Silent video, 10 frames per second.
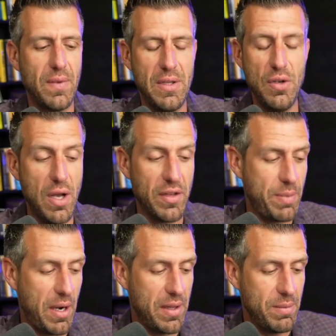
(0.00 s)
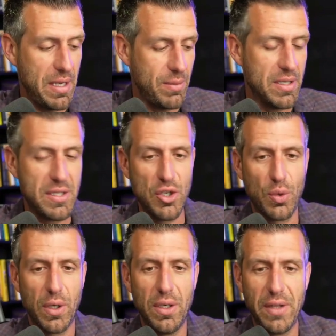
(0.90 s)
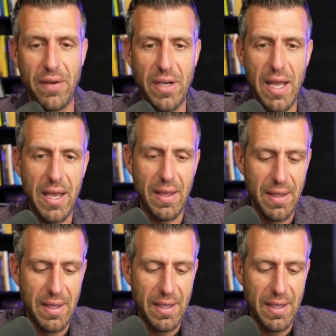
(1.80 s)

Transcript: You know this better than me. I mean, this is your world every day.